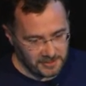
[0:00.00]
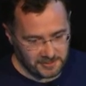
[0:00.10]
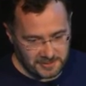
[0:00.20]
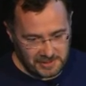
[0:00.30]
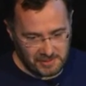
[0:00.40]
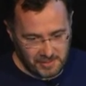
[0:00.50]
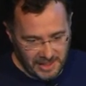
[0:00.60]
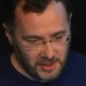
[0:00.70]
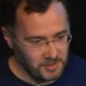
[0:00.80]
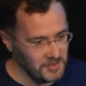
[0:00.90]
of driven by
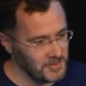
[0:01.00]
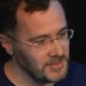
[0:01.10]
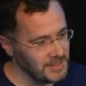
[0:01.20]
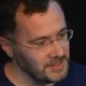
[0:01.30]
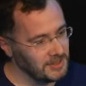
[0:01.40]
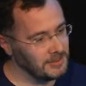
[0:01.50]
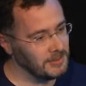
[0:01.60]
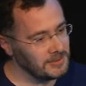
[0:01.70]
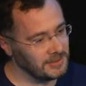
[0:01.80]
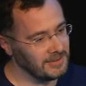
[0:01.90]
common sense
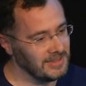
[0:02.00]
intuition.